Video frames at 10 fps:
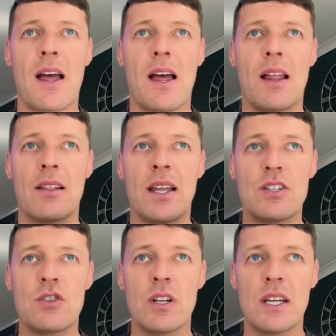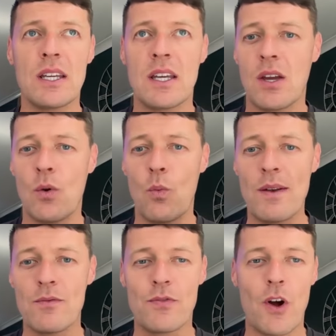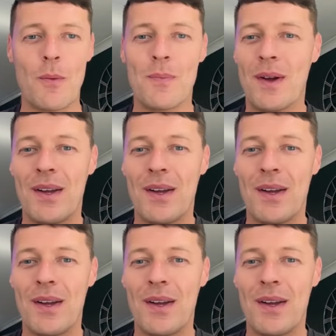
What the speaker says: literally went from